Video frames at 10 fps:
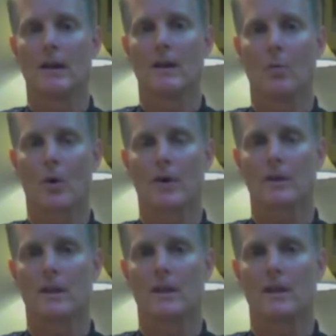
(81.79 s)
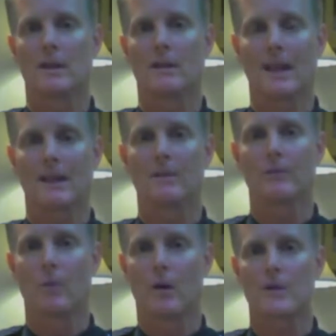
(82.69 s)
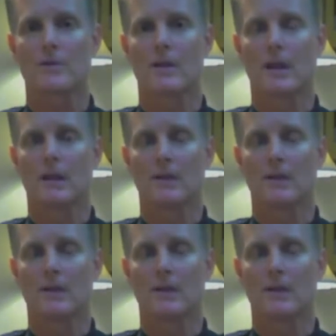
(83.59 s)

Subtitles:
it warranted deadly force